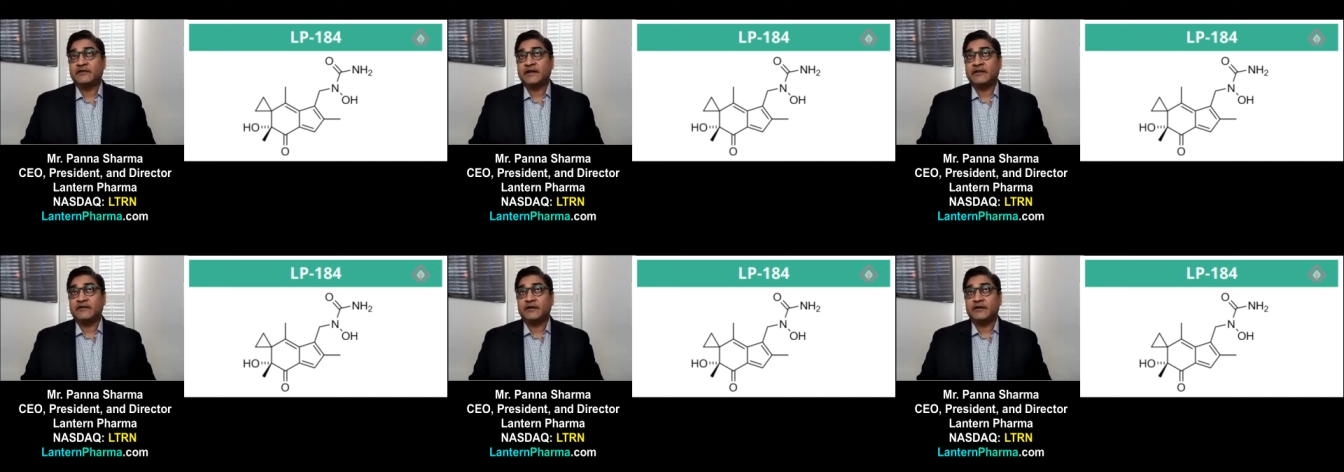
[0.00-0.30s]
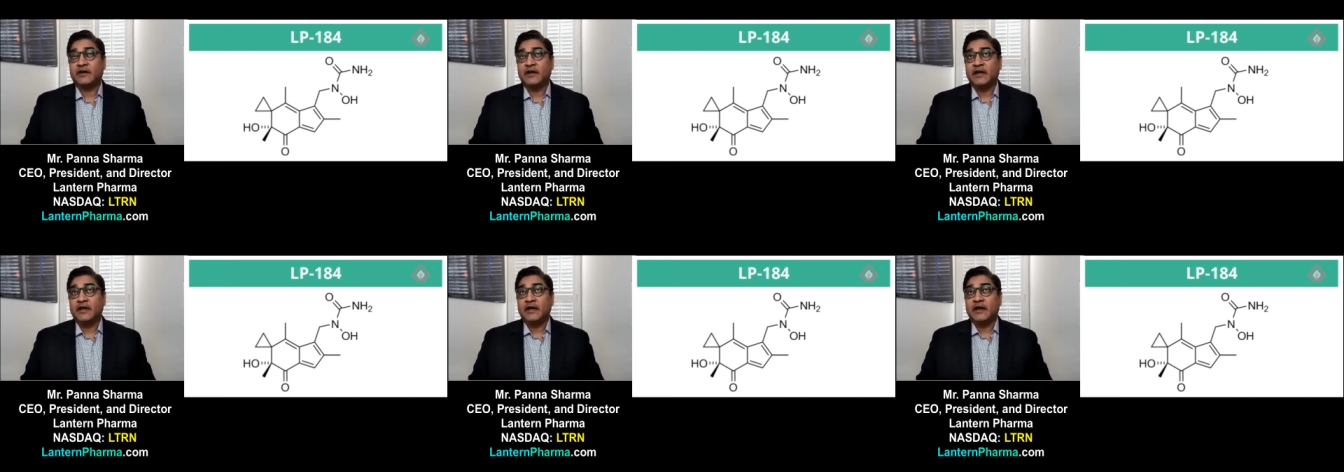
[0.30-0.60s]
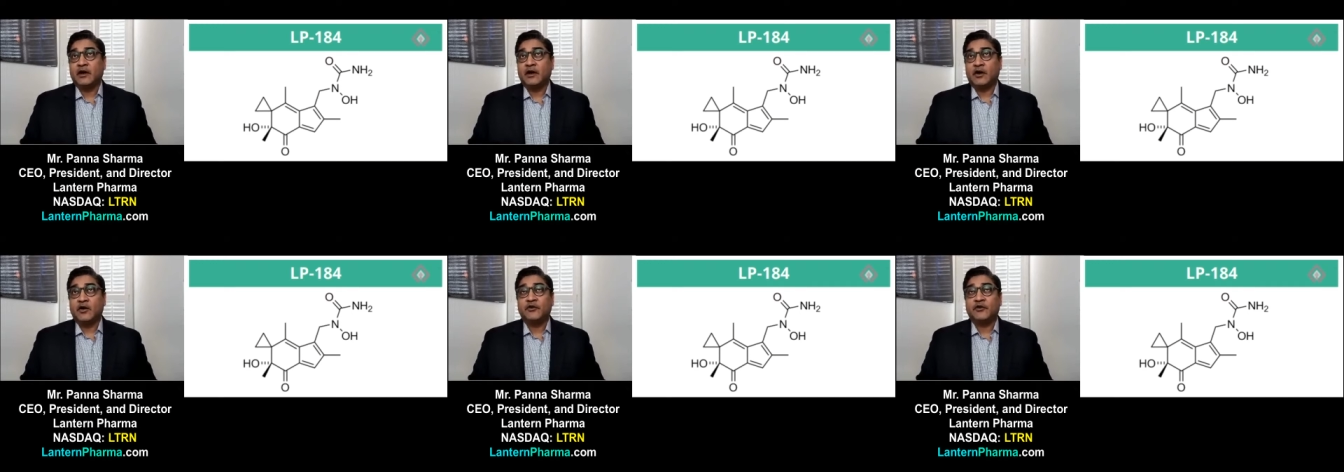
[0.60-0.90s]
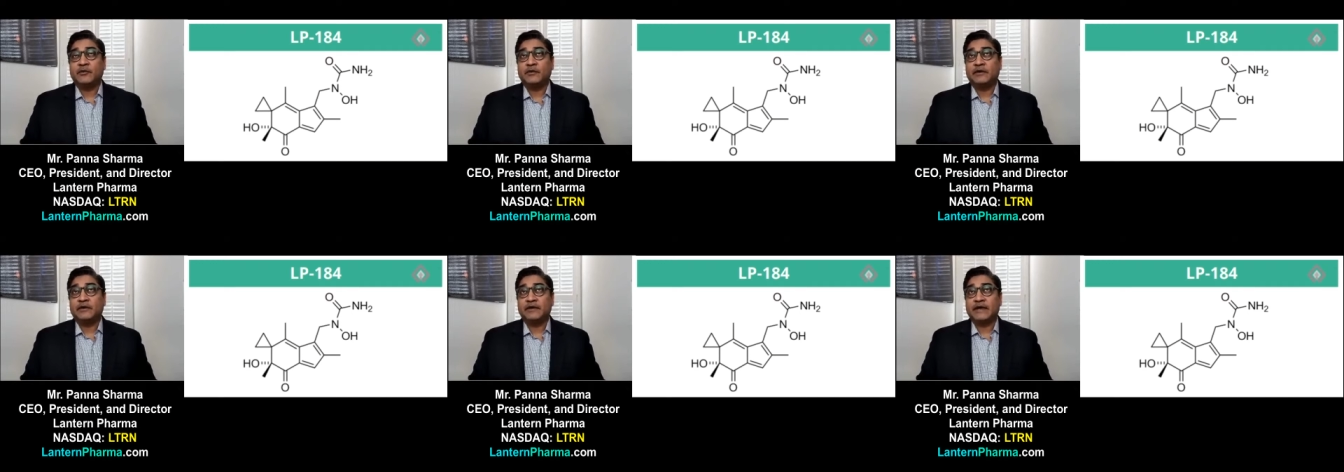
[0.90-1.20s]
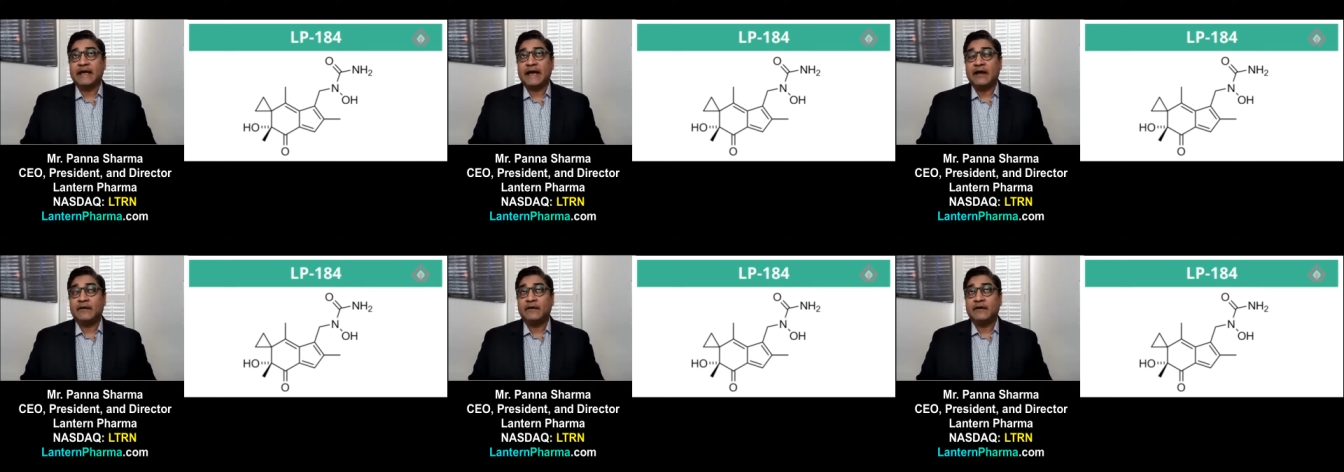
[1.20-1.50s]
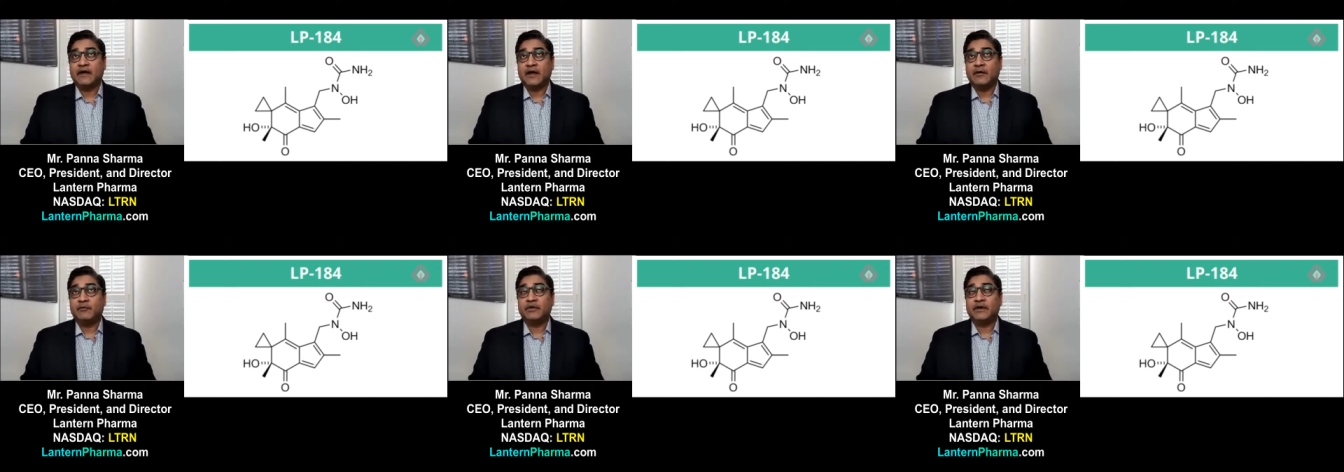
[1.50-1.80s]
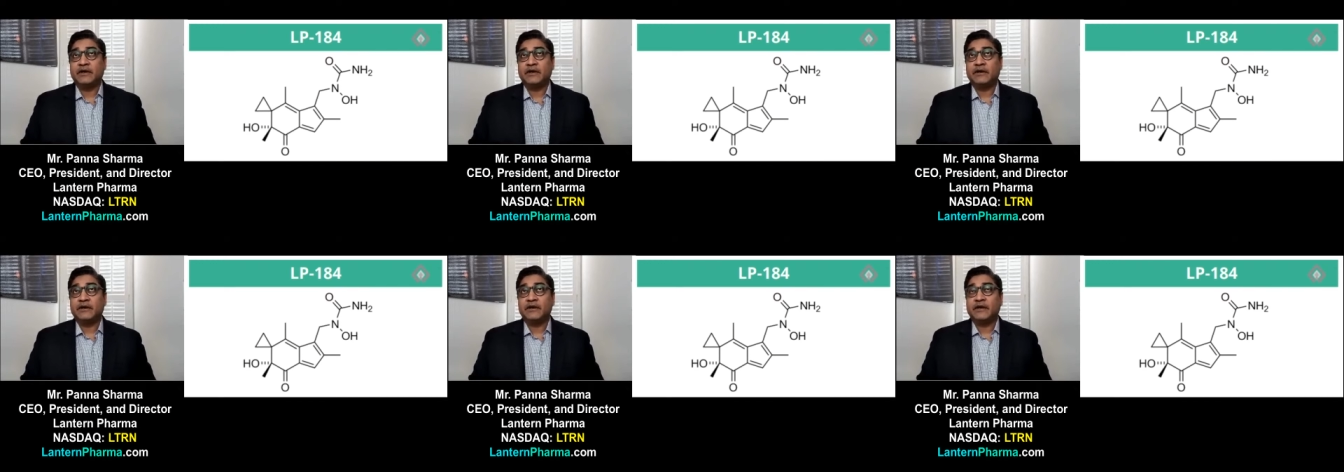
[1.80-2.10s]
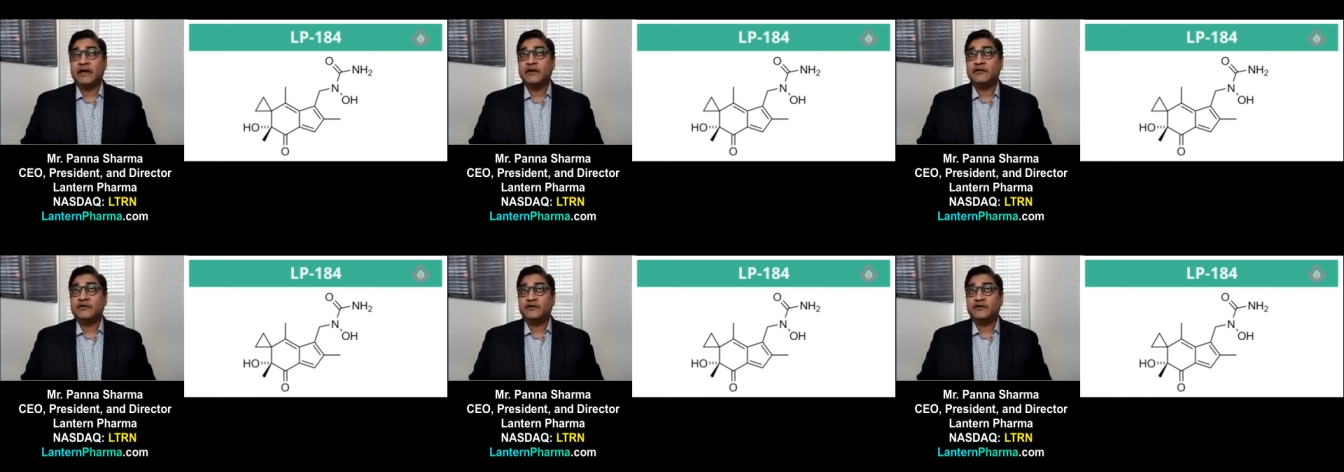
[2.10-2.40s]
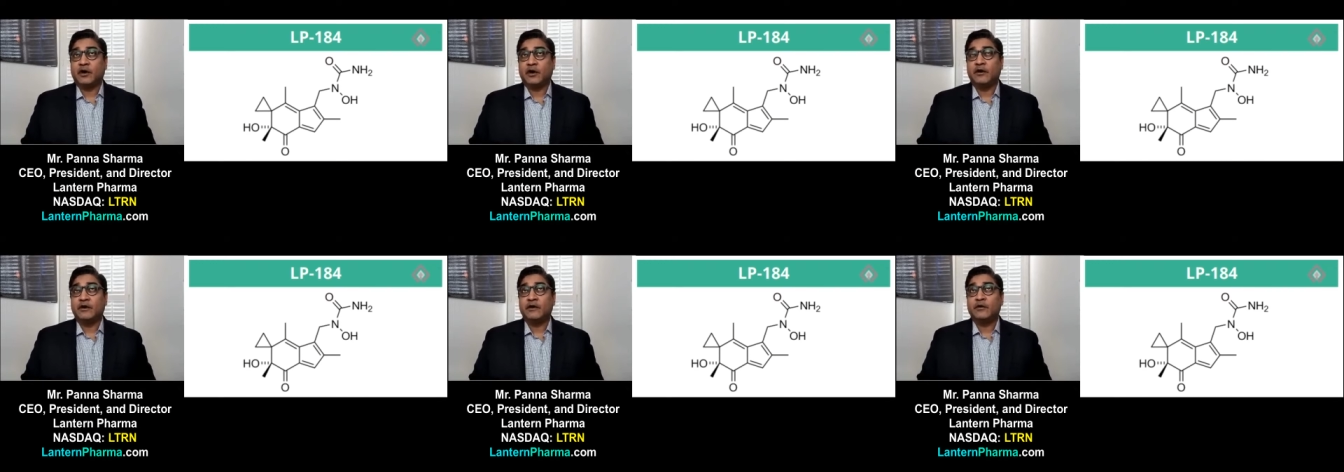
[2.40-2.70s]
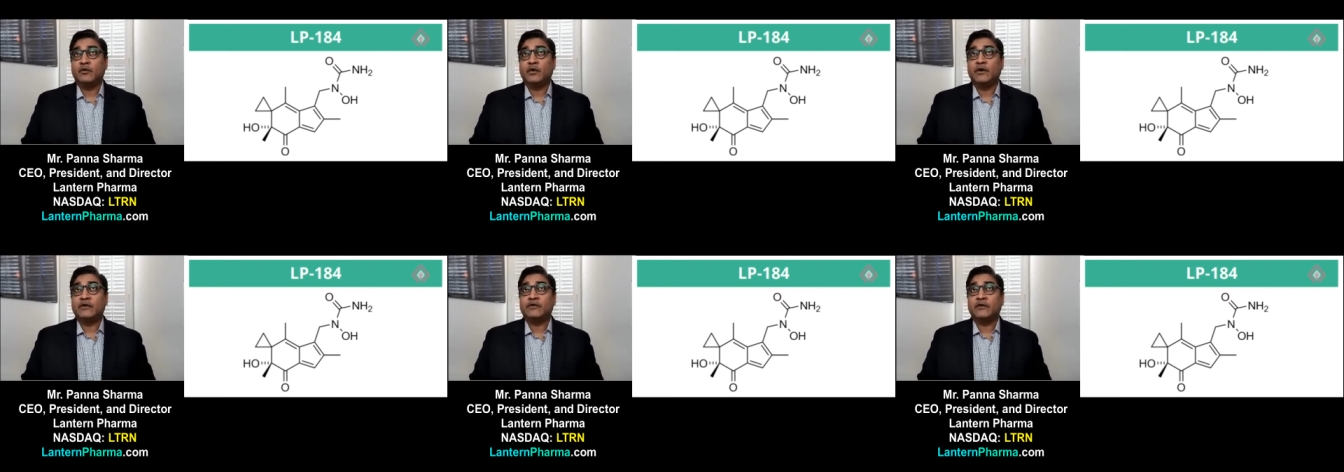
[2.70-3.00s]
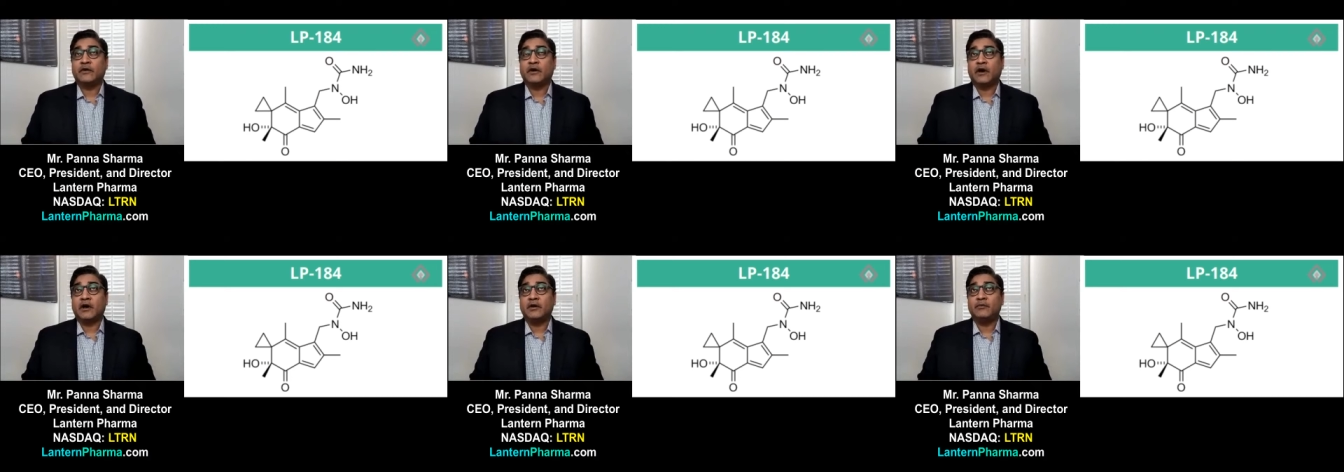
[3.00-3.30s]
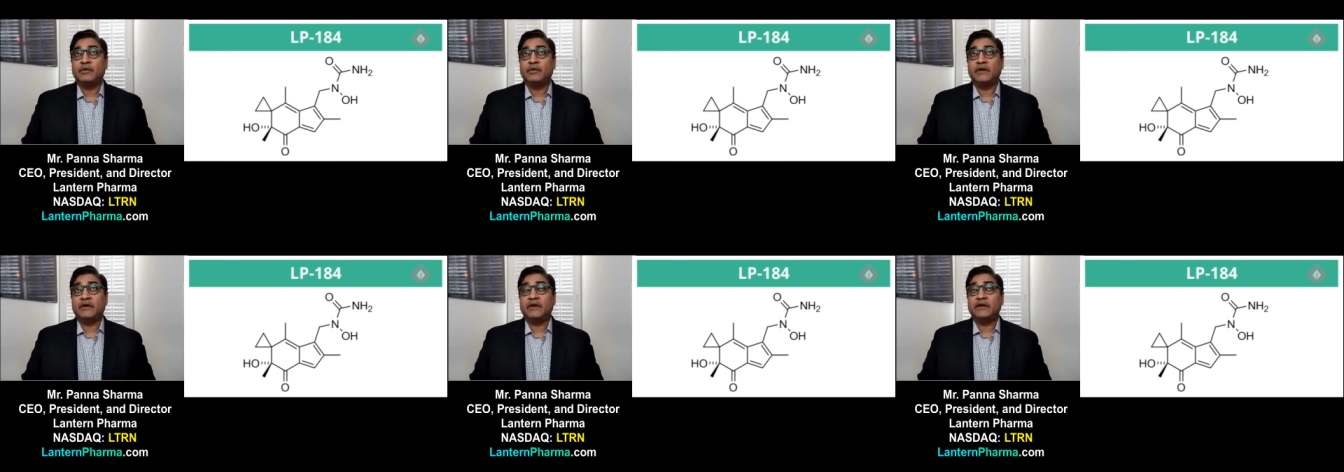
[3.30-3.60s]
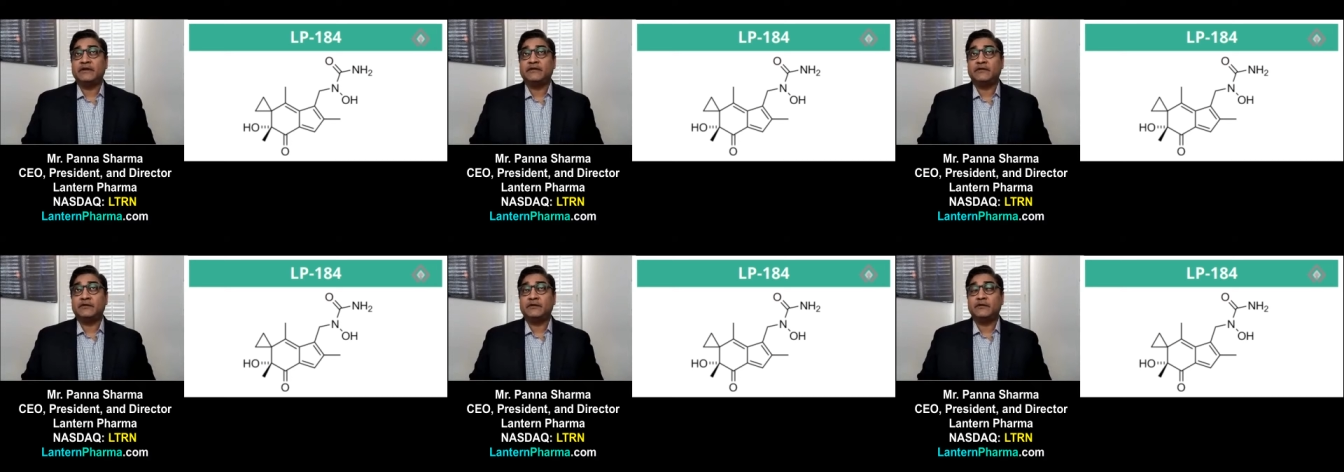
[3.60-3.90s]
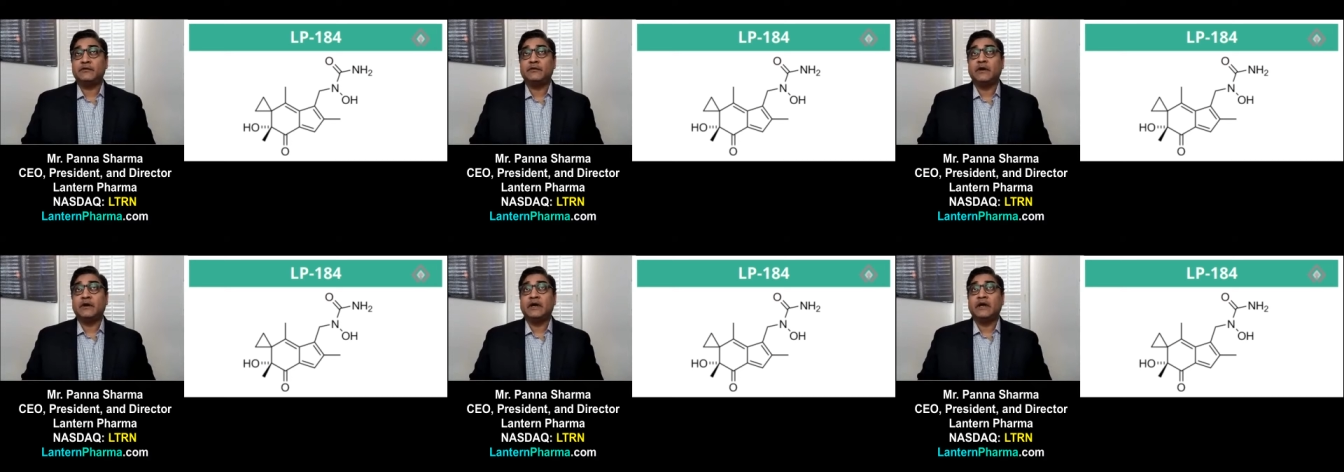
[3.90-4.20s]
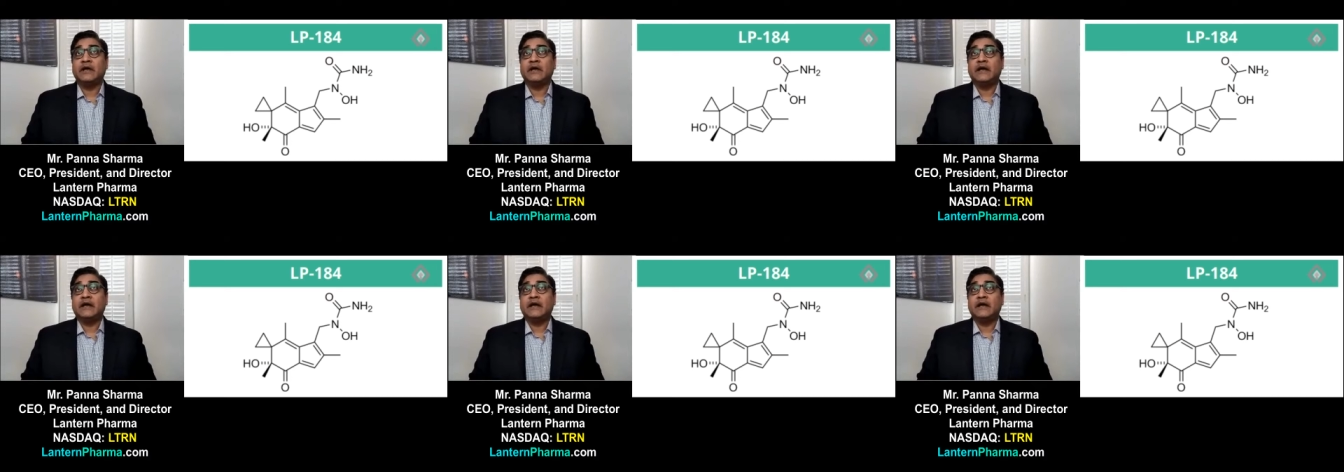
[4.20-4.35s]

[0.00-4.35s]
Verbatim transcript: And that's ultimately how the company got started was our ability to